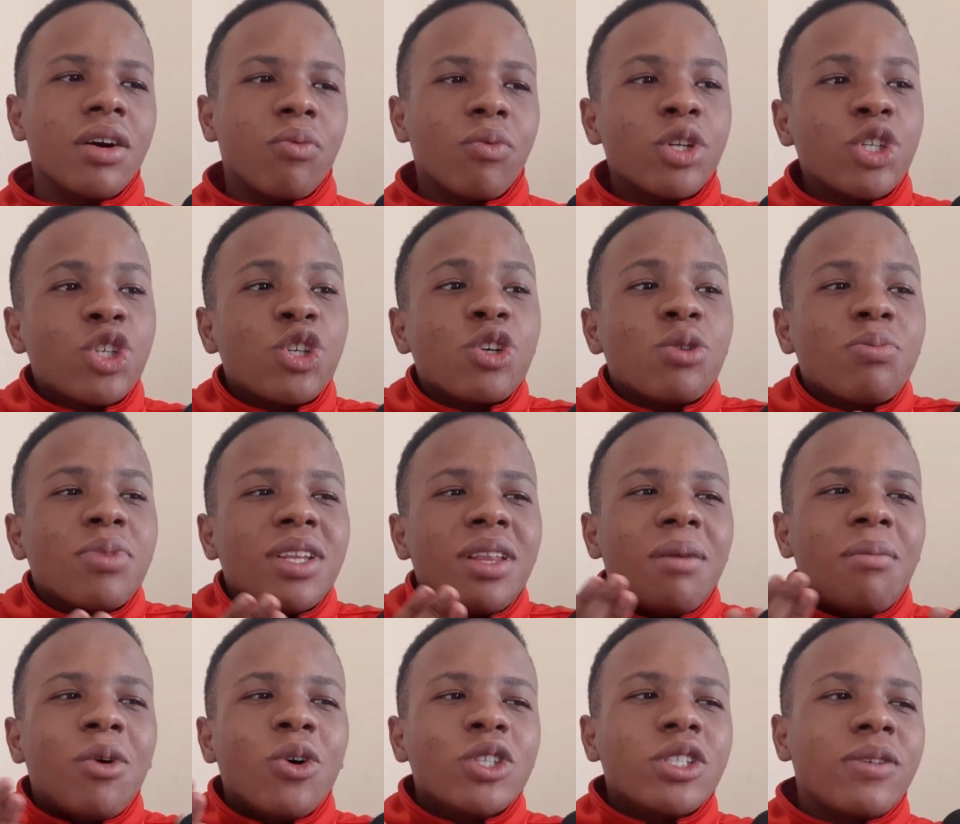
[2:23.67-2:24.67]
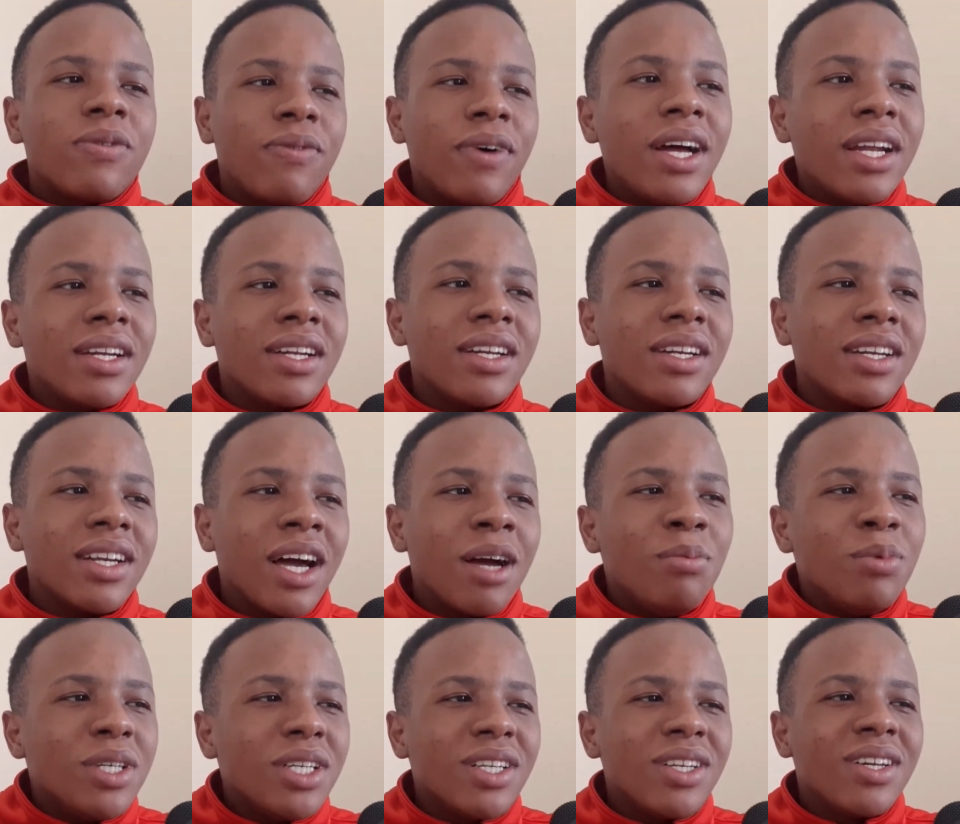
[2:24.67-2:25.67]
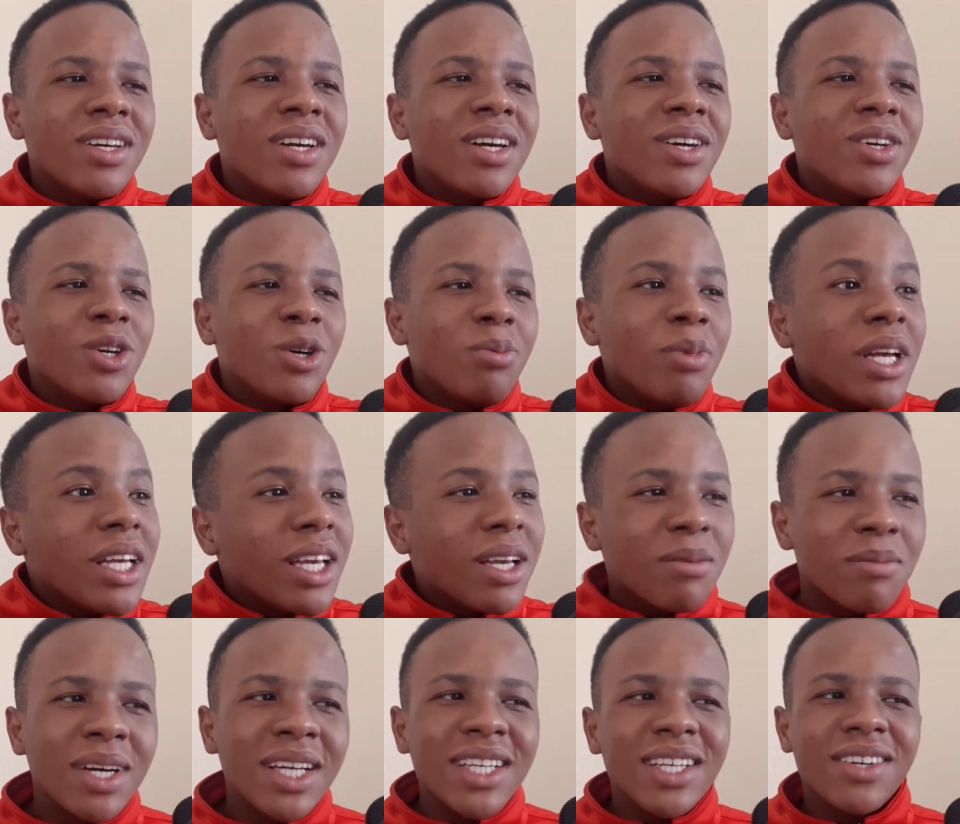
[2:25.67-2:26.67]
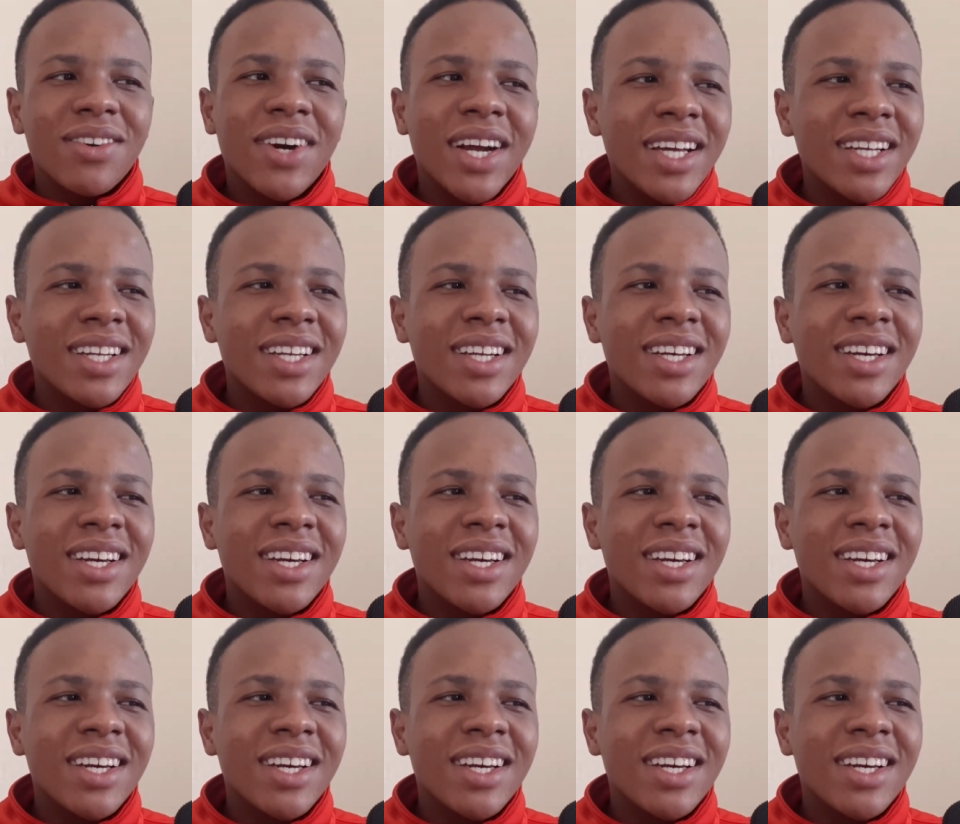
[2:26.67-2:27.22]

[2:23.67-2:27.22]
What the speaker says: which should be the most fun. I mean, you're making money, right?